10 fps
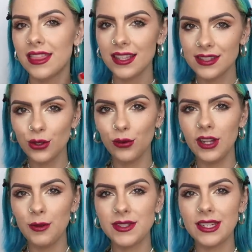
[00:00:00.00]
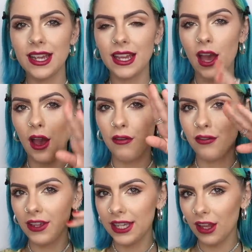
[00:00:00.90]
this sort of lipstick, a
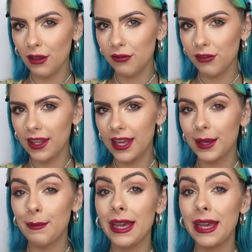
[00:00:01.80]
feline flick,